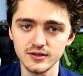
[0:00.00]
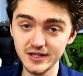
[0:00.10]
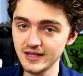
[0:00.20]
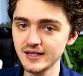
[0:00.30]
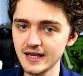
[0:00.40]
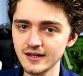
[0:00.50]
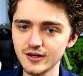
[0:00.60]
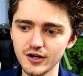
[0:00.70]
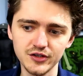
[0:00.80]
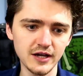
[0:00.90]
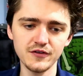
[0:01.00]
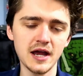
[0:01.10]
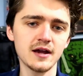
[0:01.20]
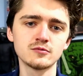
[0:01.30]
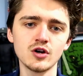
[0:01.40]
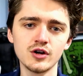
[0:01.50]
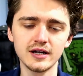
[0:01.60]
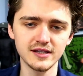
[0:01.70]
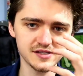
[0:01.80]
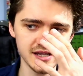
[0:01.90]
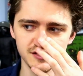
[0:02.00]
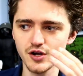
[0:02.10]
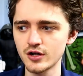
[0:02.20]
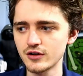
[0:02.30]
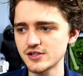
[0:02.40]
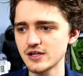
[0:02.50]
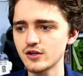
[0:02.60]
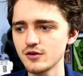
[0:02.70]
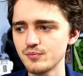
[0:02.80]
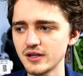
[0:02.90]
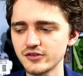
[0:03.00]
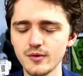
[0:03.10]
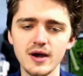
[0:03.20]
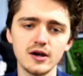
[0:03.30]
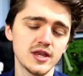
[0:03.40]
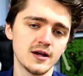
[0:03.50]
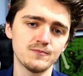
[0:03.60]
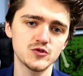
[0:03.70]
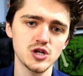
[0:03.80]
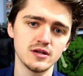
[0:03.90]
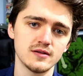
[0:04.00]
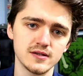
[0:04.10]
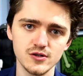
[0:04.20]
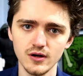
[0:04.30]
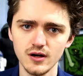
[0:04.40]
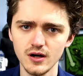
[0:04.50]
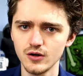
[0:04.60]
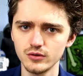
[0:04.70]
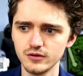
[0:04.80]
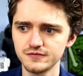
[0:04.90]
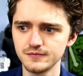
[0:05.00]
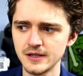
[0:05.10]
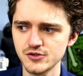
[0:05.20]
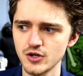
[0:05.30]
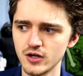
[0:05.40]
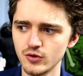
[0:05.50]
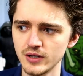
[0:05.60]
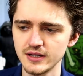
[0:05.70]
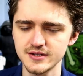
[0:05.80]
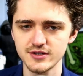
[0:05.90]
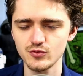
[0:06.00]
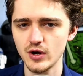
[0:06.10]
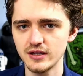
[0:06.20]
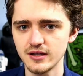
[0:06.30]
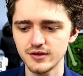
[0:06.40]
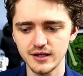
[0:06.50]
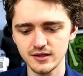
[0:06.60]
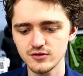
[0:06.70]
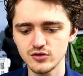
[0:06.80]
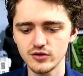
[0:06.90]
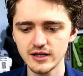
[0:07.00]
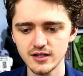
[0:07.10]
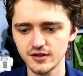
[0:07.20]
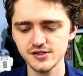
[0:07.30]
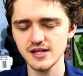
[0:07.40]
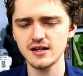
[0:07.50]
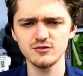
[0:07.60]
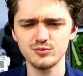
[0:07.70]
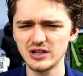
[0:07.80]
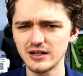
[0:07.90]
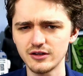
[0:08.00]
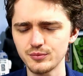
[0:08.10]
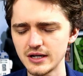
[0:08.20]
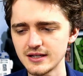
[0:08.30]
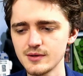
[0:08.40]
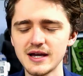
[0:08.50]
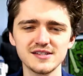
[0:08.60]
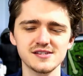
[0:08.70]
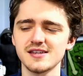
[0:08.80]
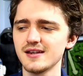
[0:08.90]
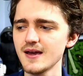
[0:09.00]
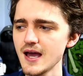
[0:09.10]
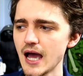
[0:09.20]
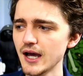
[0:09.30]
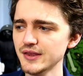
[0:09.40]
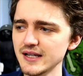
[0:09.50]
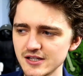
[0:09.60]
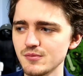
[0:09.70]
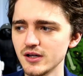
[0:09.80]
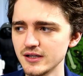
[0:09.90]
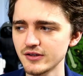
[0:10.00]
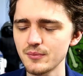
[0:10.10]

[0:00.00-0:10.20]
But then again, guys, if I am wrong and this is Iris, it could be somehow that she has got a hold of his journal and this is a way they think, you know, they can understand of bringing his brain down. But as I said, I think that's Marlize.